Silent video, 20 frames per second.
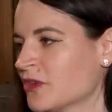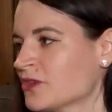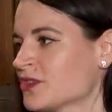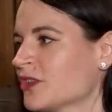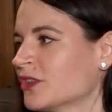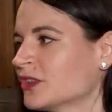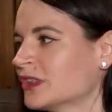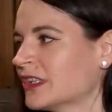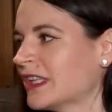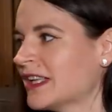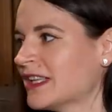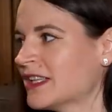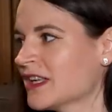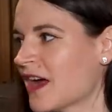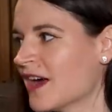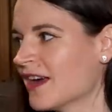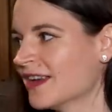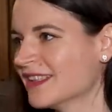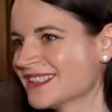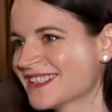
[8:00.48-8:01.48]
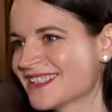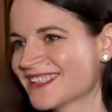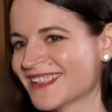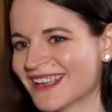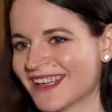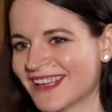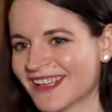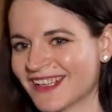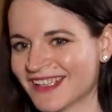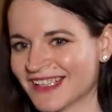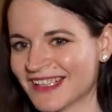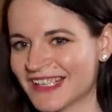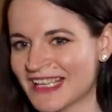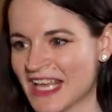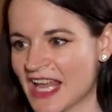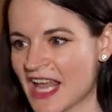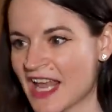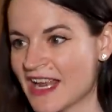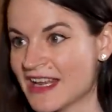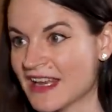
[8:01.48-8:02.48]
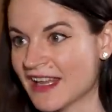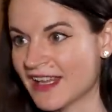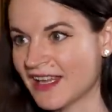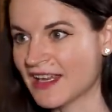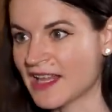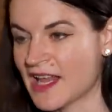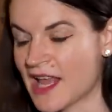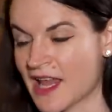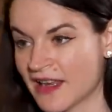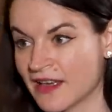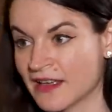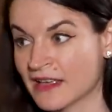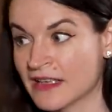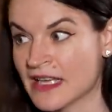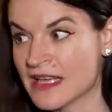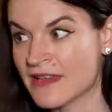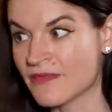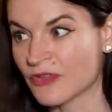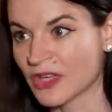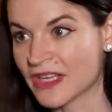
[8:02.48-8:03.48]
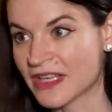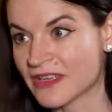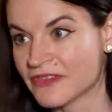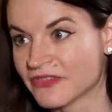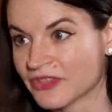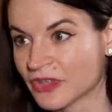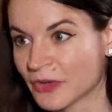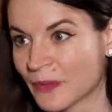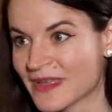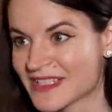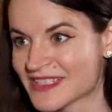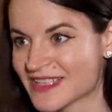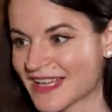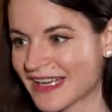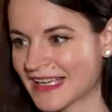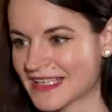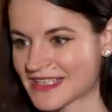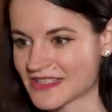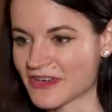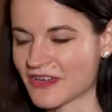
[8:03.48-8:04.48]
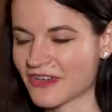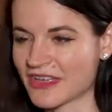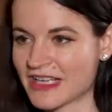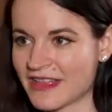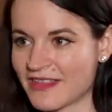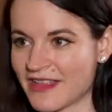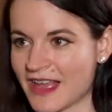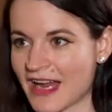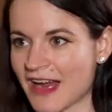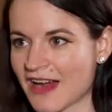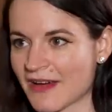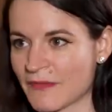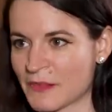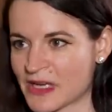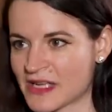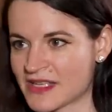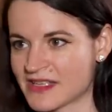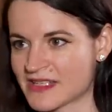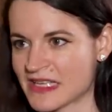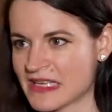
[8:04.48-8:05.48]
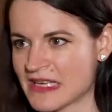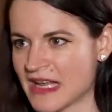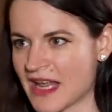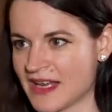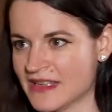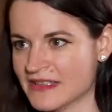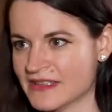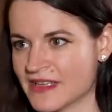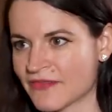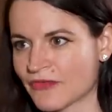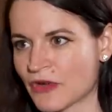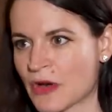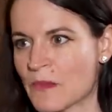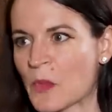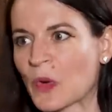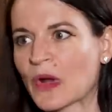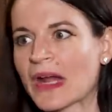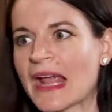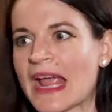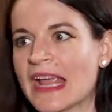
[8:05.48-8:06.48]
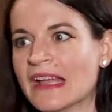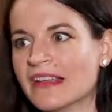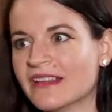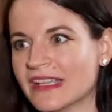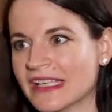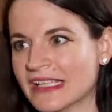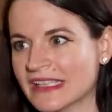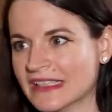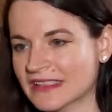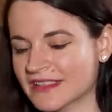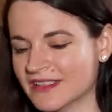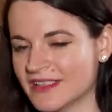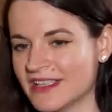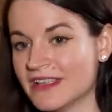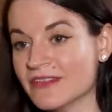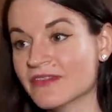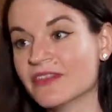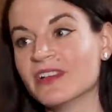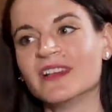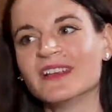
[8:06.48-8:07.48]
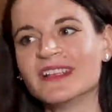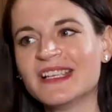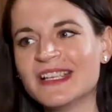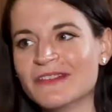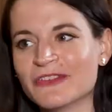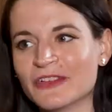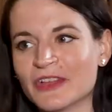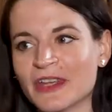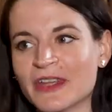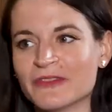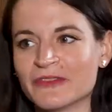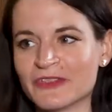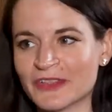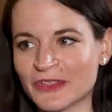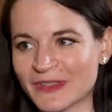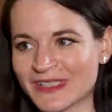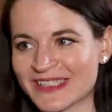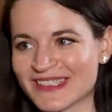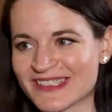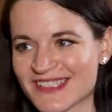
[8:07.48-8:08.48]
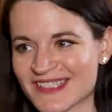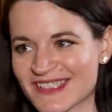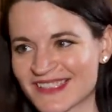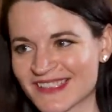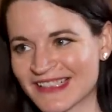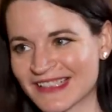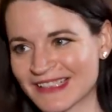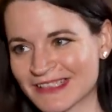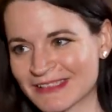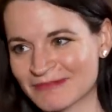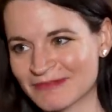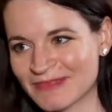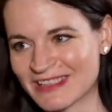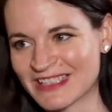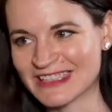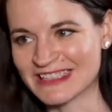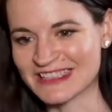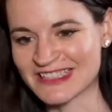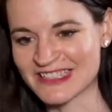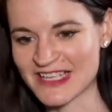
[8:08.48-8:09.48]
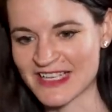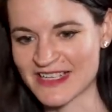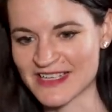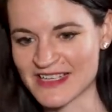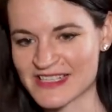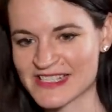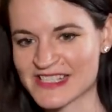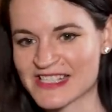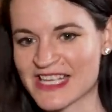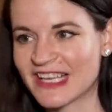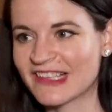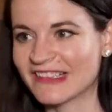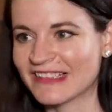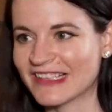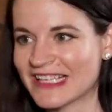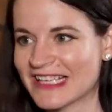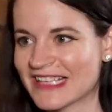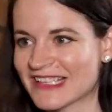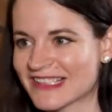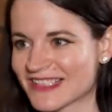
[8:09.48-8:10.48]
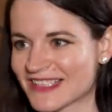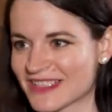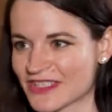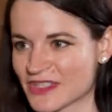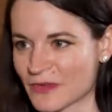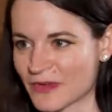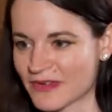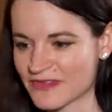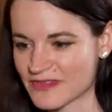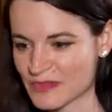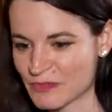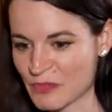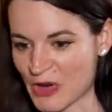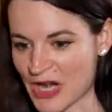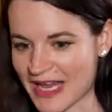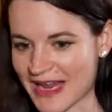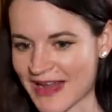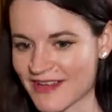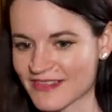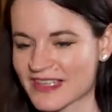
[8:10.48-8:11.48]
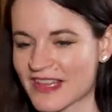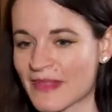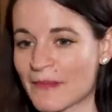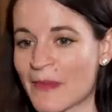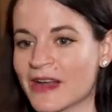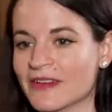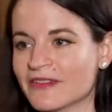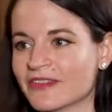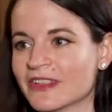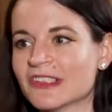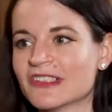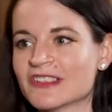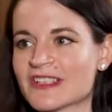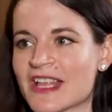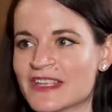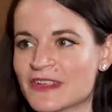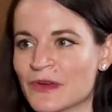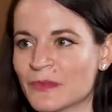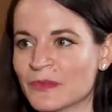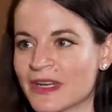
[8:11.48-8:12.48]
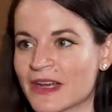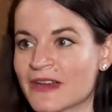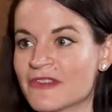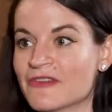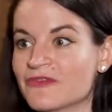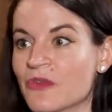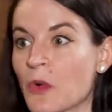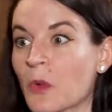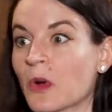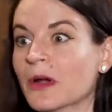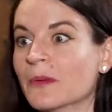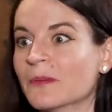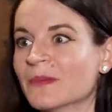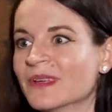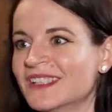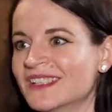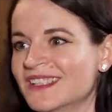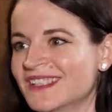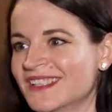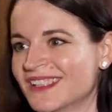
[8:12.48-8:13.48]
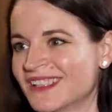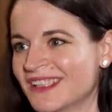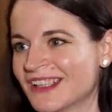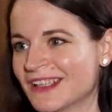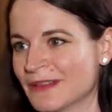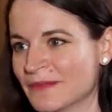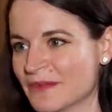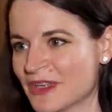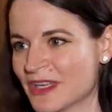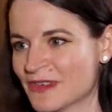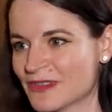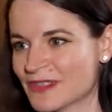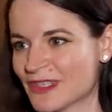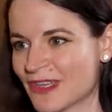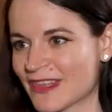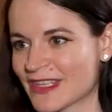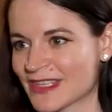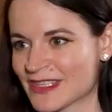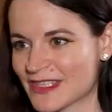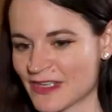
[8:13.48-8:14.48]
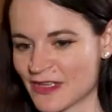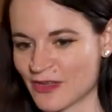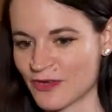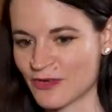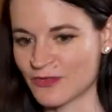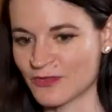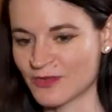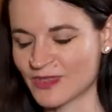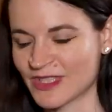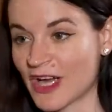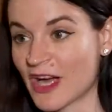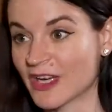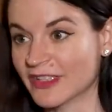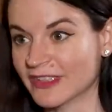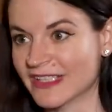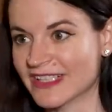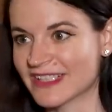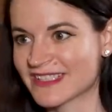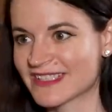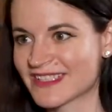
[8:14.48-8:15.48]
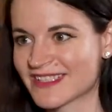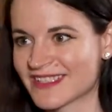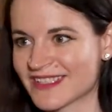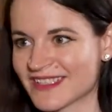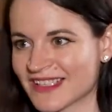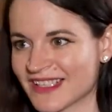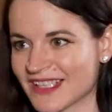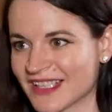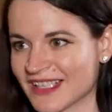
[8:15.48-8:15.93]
know, certainly not an evil influence that isn't already there, but it's a different, more alien, even evil influence, and a sickliness is sort of spreading out to the Mind Flayers that don't conform, you know, to this new Godlet's